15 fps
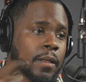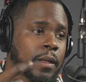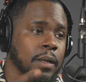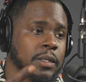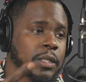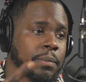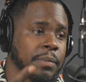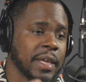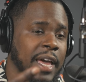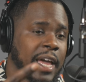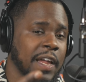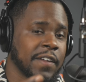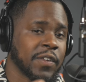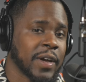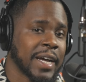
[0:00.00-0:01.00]
It's a
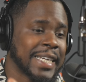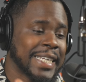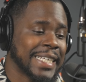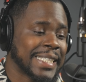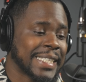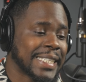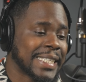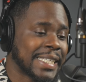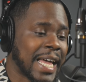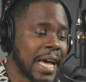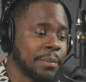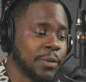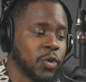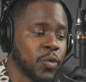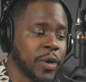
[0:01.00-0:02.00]
behavior. I need to
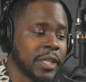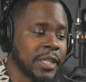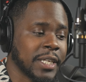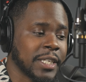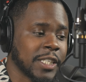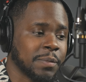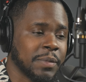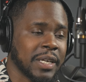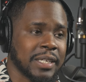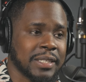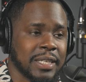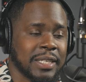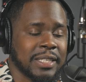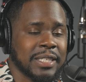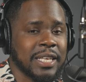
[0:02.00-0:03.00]
stop doing this because
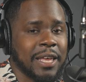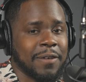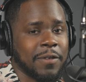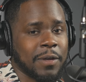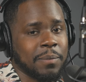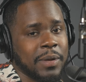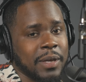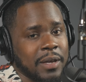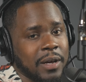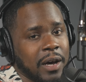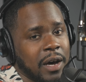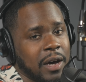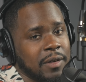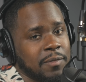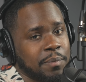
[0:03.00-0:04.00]
it's giving me an
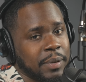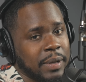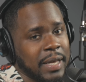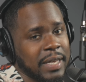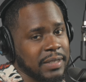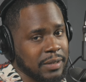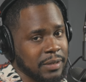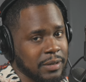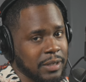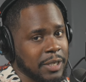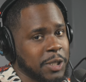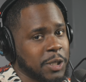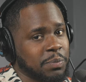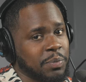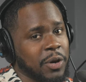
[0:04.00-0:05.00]
unpleasant
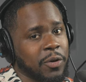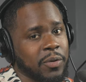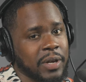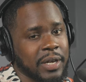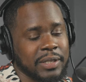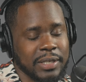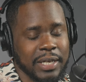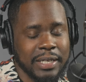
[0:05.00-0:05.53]
experience.